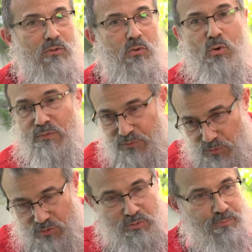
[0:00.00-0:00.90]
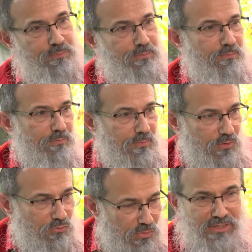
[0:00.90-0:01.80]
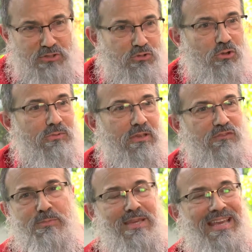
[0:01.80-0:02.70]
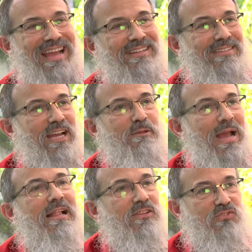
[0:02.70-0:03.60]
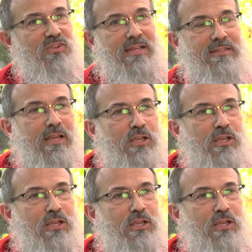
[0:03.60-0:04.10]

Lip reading: Or if you're the Israeli, you don't have to be anti-Palestine.